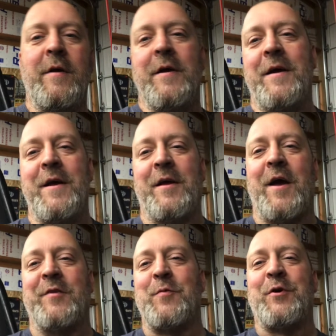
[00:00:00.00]
Hey
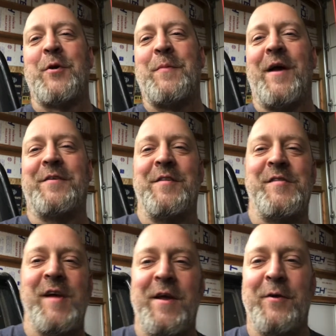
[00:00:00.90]
guys, welcome back to the
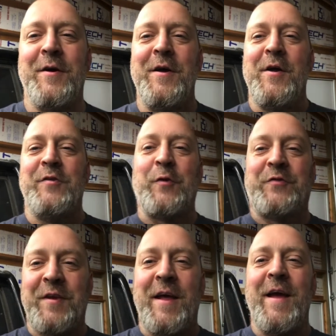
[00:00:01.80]
channel. So
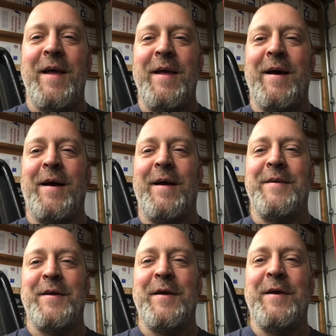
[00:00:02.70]
today I
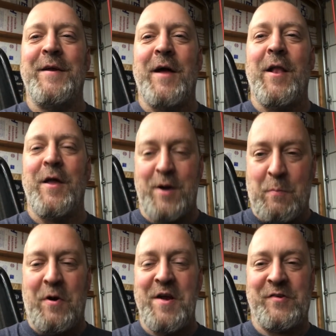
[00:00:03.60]
did a lot of
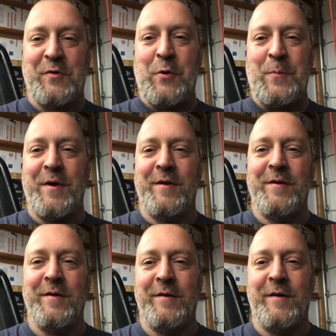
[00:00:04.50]
brainstorming
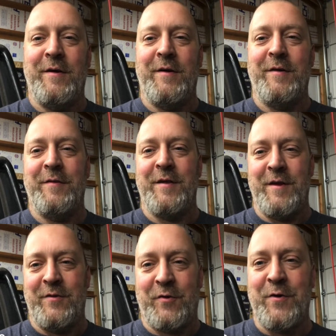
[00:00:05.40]
on
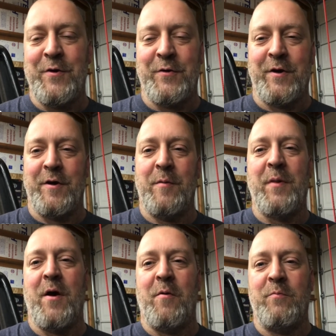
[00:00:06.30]
the Toyota
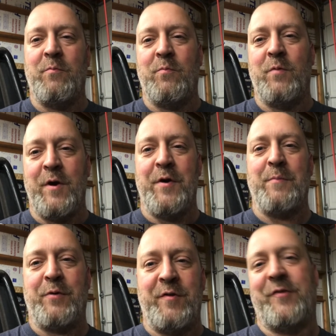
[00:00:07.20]
about where to
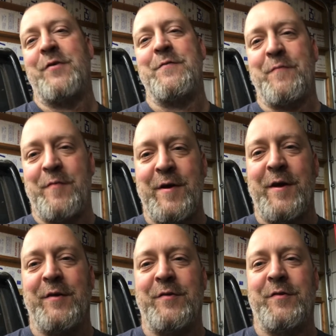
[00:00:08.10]
put certain
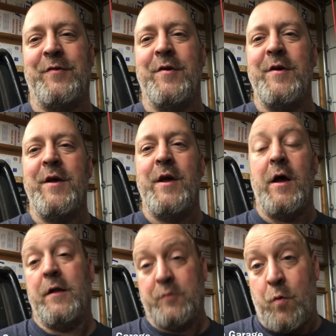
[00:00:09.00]
things,
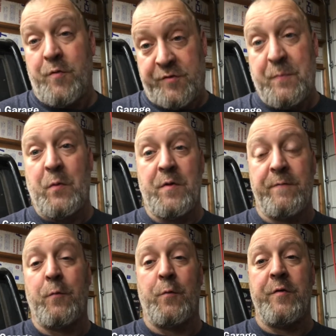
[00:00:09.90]
core support of
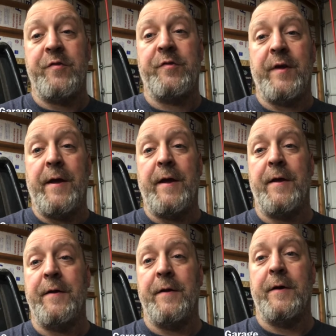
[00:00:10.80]
course,
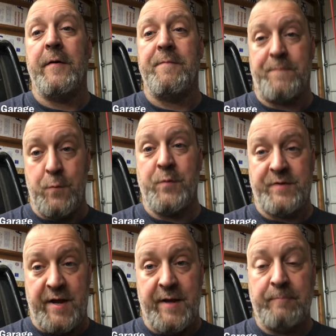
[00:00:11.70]
and fuel
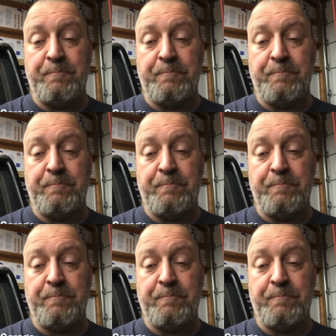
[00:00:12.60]
tank.